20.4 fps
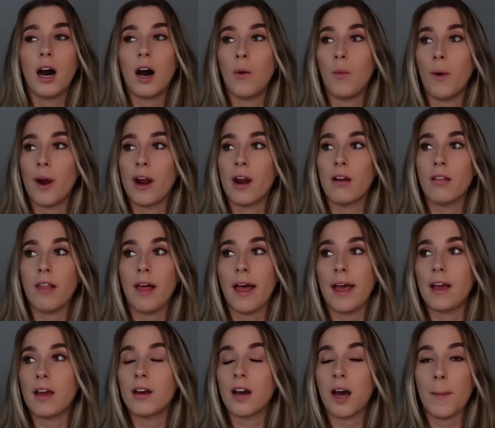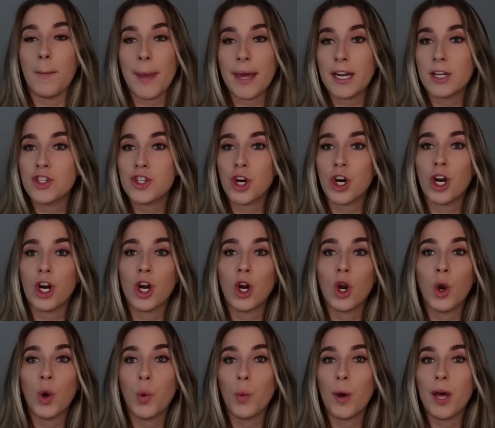where like a manager
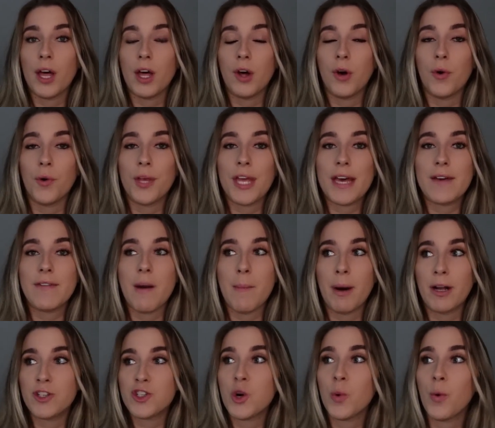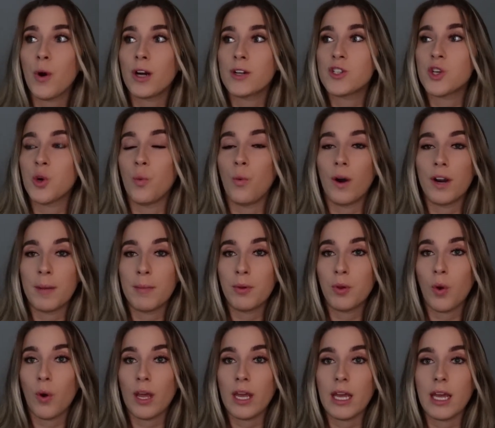will give a bunch of work to one
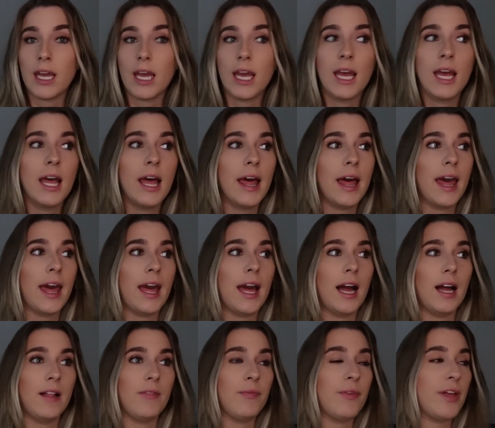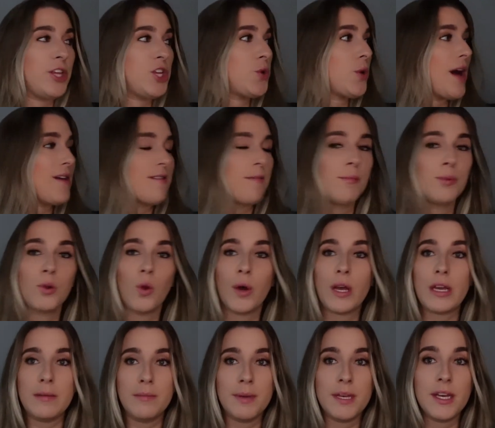employee, and then you have
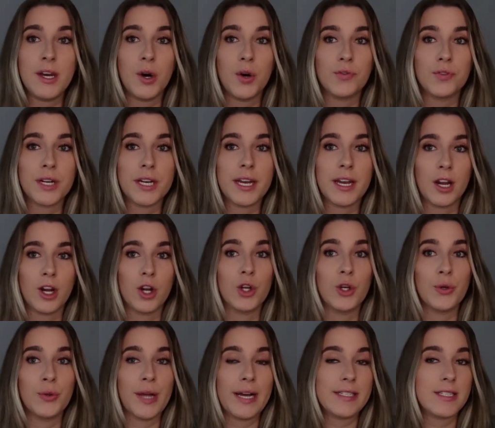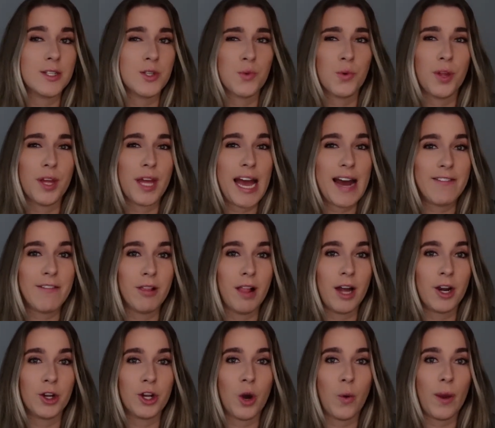employee B over here who like doesn't really have a
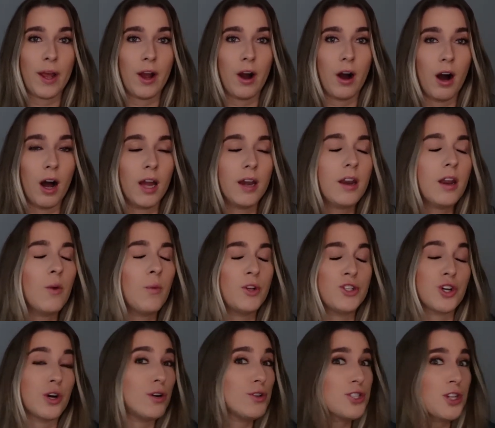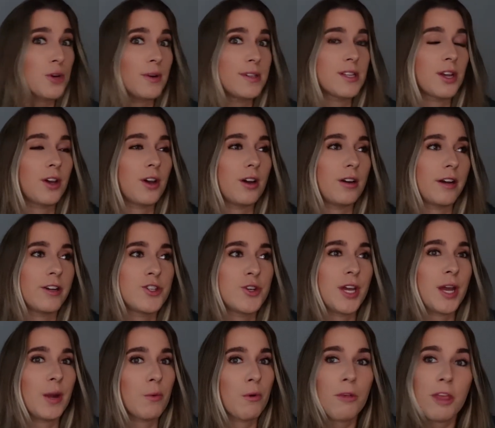lot of going on, which also isn't good because you
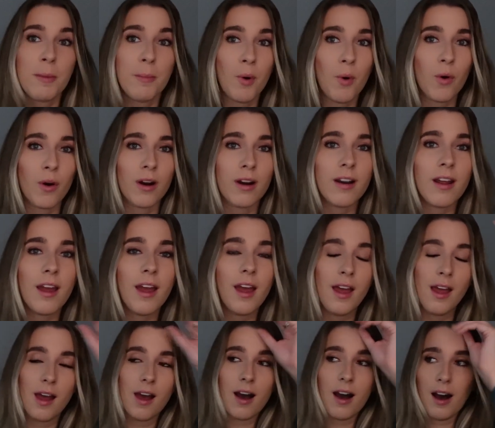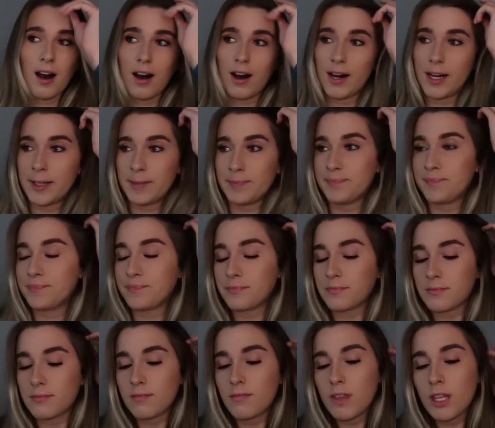get really bored. Um,
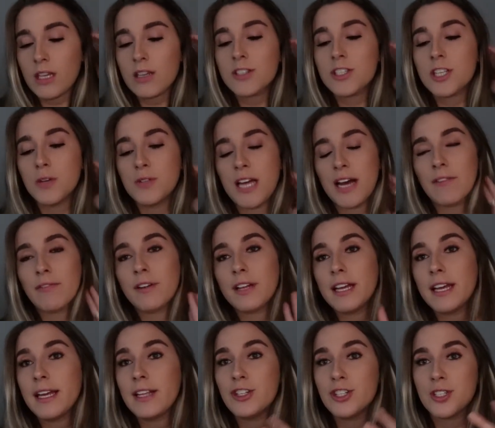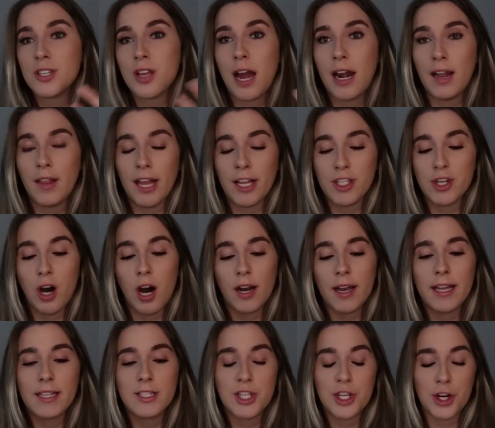So definitely just kind of like
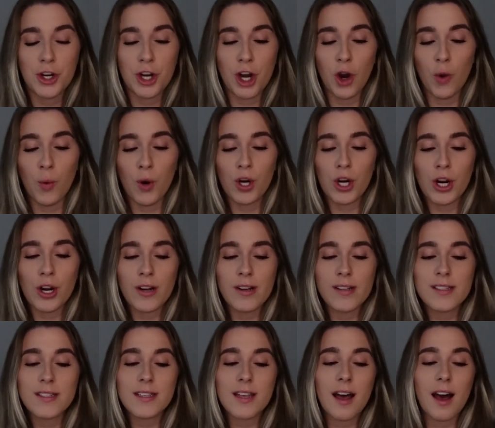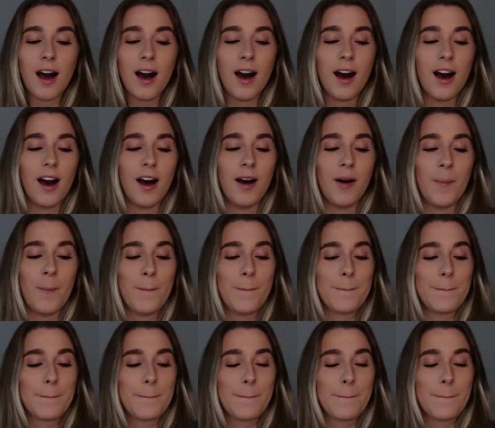talking to your coworkers um,